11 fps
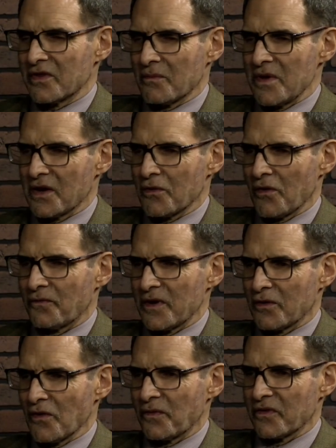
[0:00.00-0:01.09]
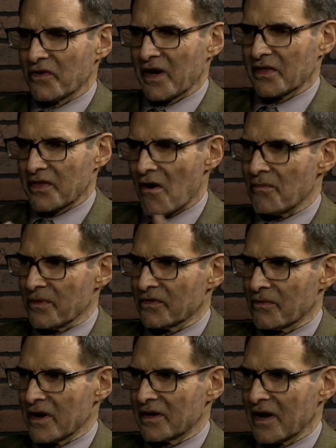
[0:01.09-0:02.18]
to me, your girlfriend's like a
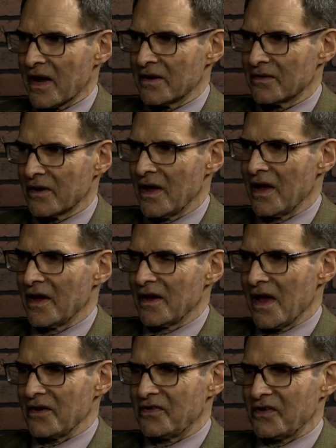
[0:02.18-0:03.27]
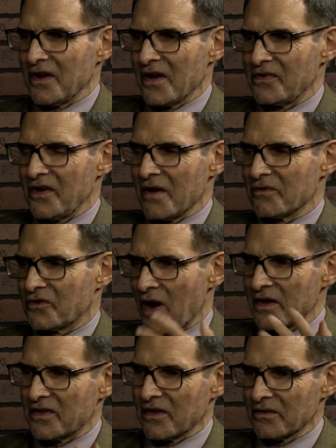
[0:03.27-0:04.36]
therapist, right? Kind of. Has she ever
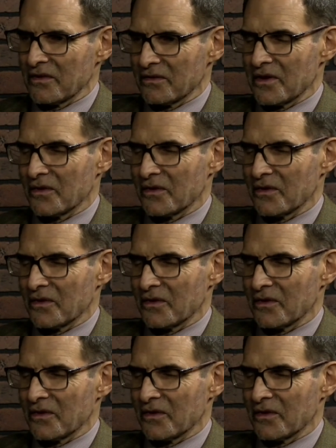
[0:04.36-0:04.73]
tried to, you know,